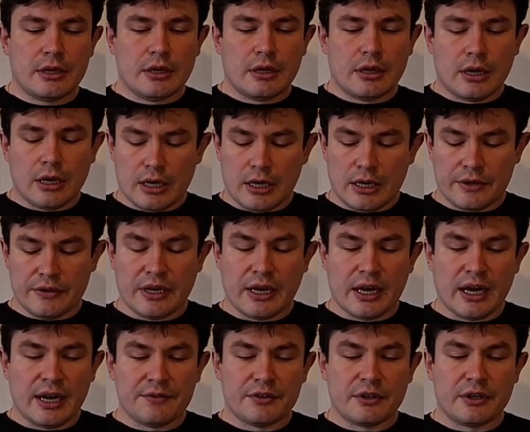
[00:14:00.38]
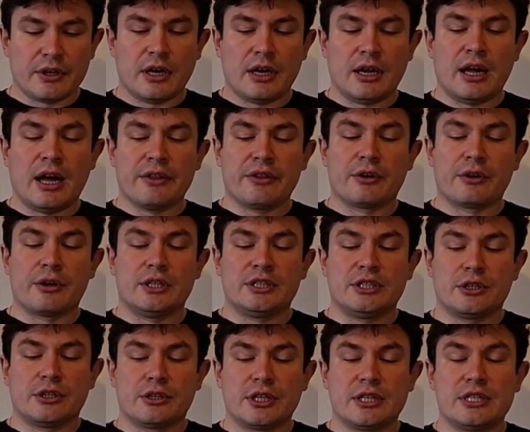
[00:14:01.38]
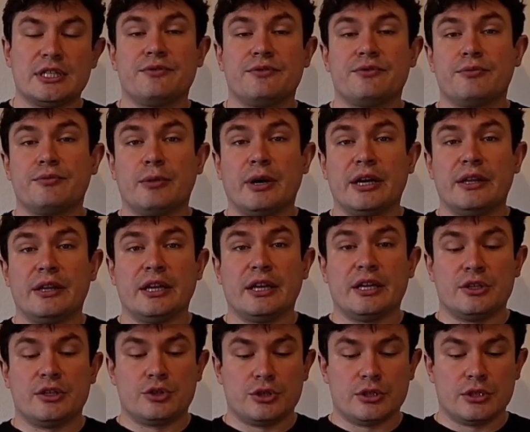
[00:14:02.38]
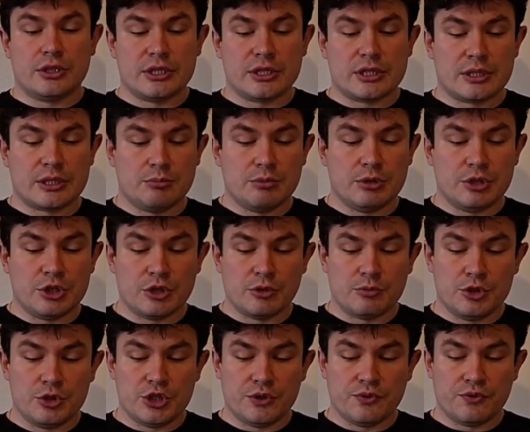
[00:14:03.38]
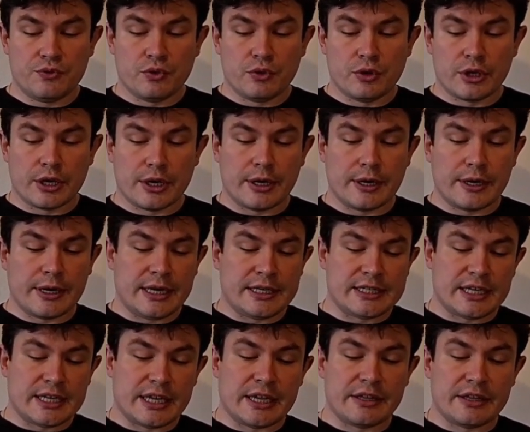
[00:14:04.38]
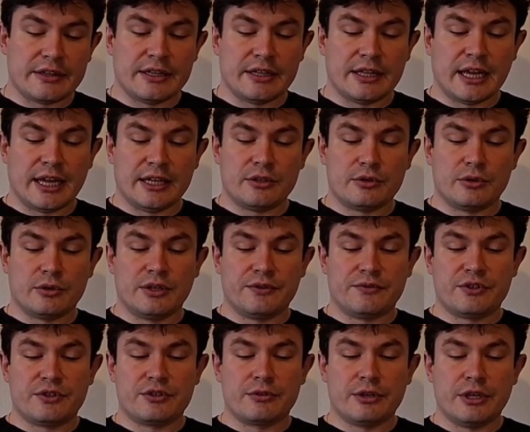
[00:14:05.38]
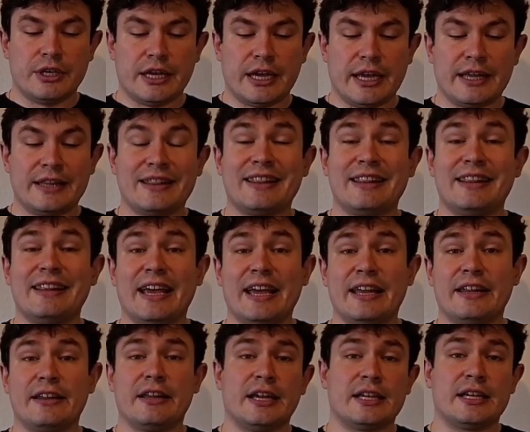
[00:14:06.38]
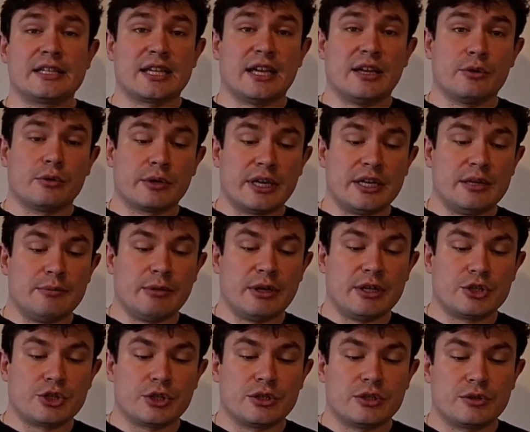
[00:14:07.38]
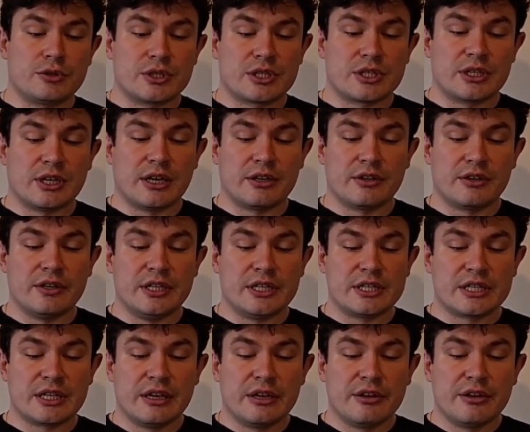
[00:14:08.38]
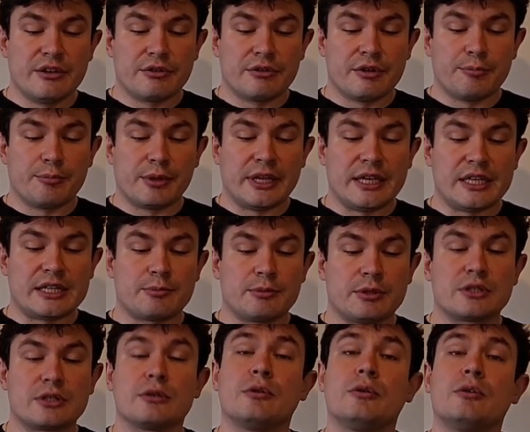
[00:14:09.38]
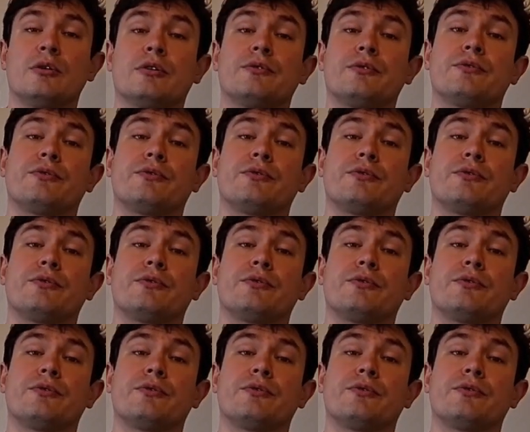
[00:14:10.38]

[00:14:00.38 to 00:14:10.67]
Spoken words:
The other alternative by the engine is bishop g4, attacking the knight on f3, and then, as I already mentioned, to start this replacement of